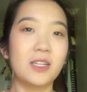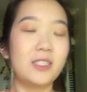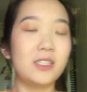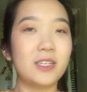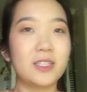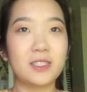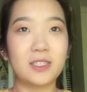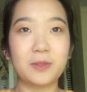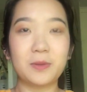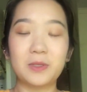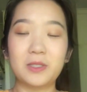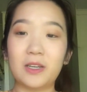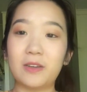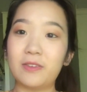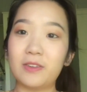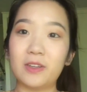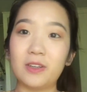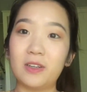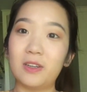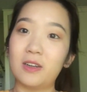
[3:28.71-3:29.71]
TSE will
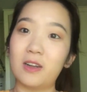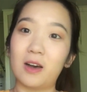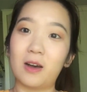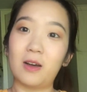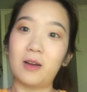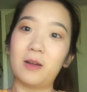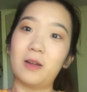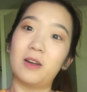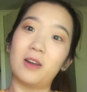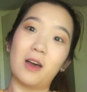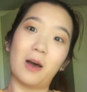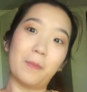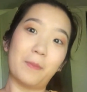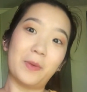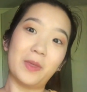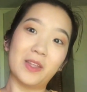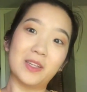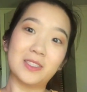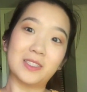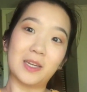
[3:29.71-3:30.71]
definitely
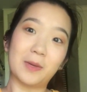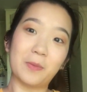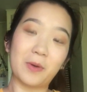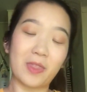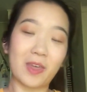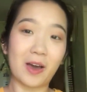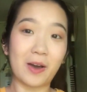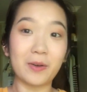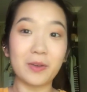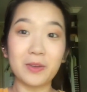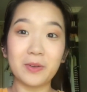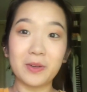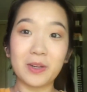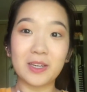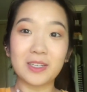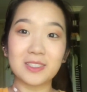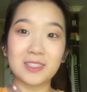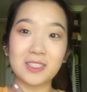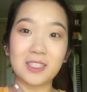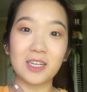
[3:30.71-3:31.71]
not be the same without you
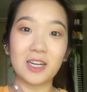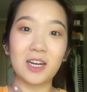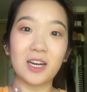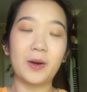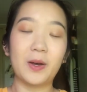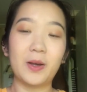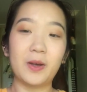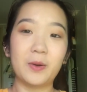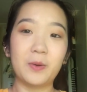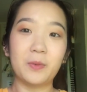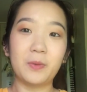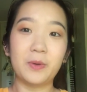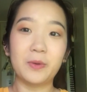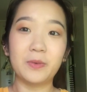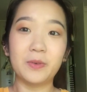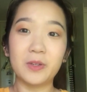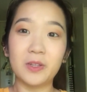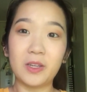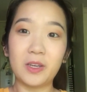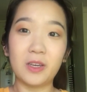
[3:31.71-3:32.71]
next year, but we
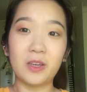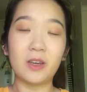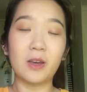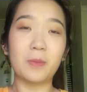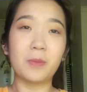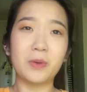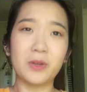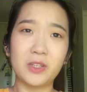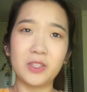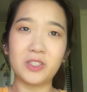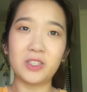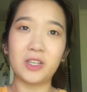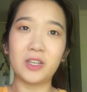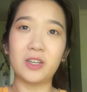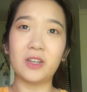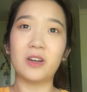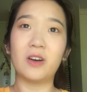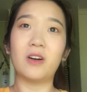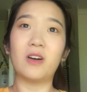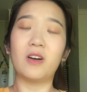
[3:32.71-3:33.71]
really
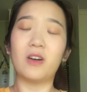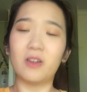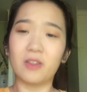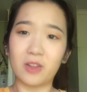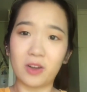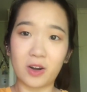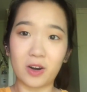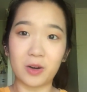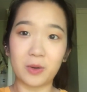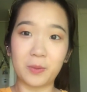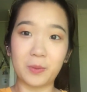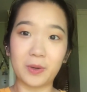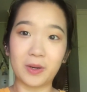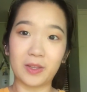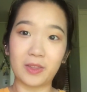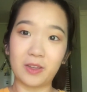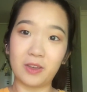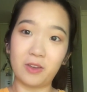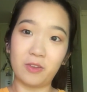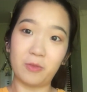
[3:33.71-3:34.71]
appreciate all the hard
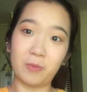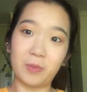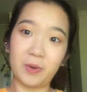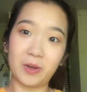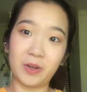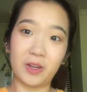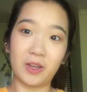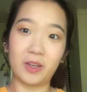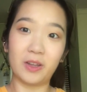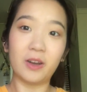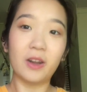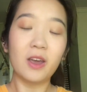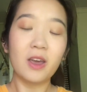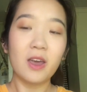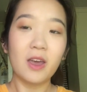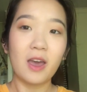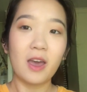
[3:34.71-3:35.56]
work that you've put in,